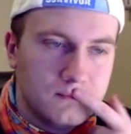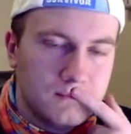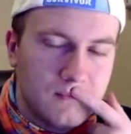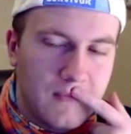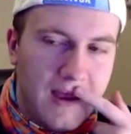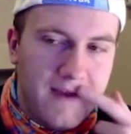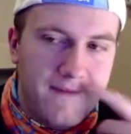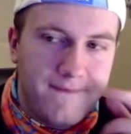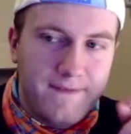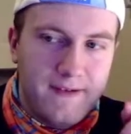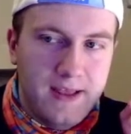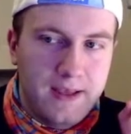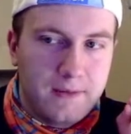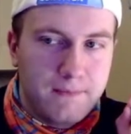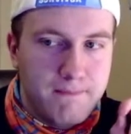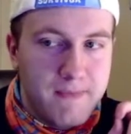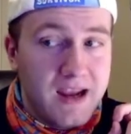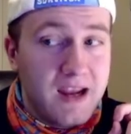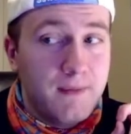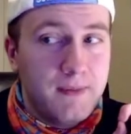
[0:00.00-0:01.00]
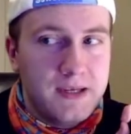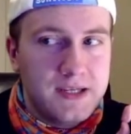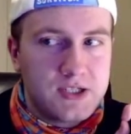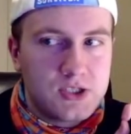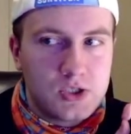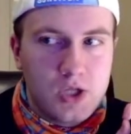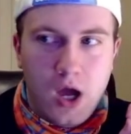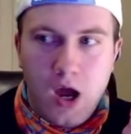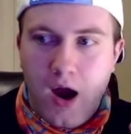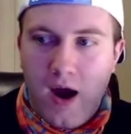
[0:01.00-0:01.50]
I feel like maybe
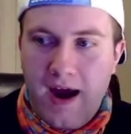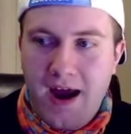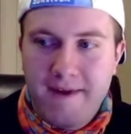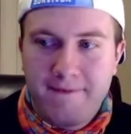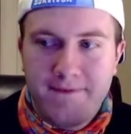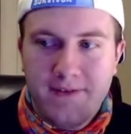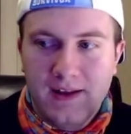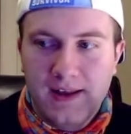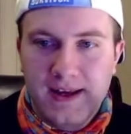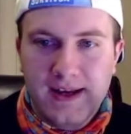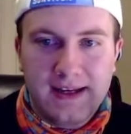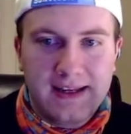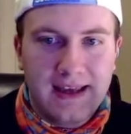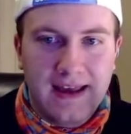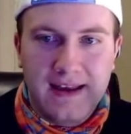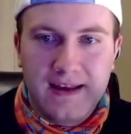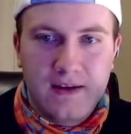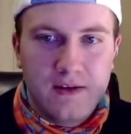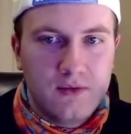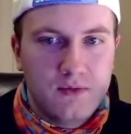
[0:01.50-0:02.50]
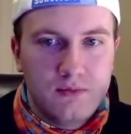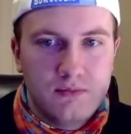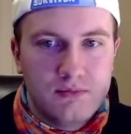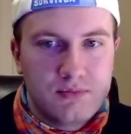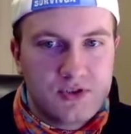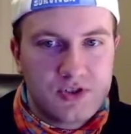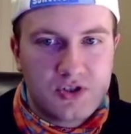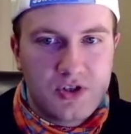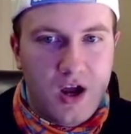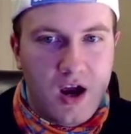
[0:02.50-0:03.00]
Star. I feel like
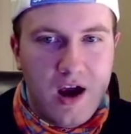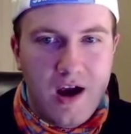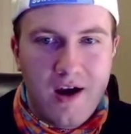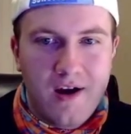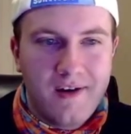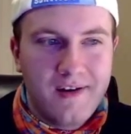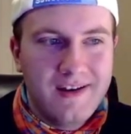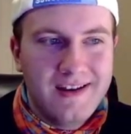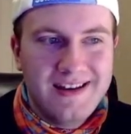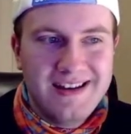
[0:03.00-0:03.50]
Star,